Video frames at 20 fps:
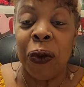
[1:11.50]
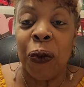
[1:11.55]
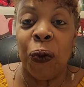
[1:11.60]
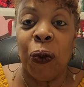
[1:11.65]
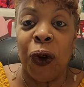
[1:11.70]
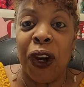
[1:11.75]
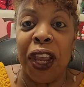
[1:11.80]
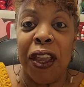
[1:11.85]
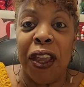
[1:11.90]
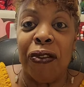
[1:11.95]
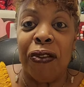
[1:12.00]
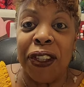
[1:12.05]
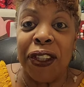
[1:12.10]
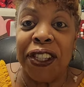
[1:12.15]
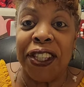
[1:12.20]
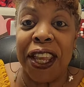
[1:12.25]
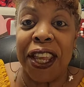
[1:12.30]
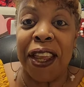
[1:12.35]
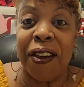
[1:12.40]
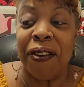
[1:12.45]
we're even
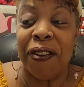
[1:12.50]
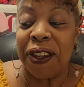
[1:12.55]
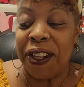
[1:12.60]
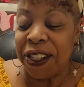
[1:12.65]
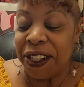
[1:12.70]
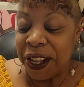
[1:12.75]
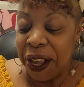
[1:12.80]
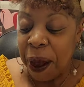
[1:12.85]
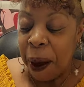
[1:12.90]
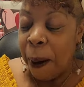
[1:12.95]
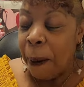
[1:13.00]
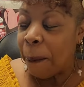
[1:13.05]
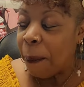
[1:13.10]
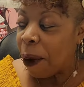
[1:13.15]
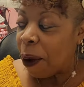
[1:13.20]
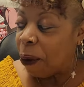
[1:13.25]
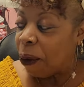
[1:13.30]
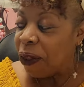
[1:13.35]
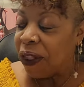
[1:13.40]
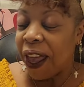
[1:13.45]
Stevens.
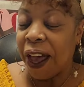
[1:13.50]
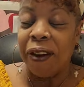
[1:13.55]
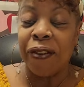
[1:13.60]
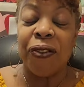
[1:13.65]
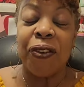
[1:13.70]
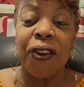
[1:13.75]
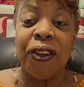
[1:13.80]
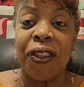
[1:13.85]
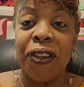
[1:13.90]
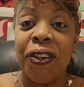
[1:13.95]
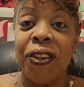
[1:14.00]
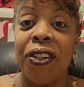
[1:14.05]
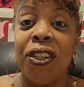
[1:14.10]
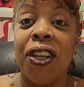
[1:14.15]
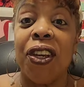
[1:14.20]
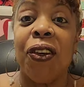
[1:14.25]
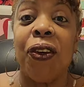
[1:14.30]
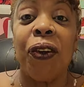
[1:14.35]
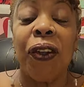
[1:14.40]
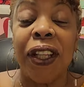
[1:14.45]
But without further
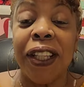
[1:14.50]
ado,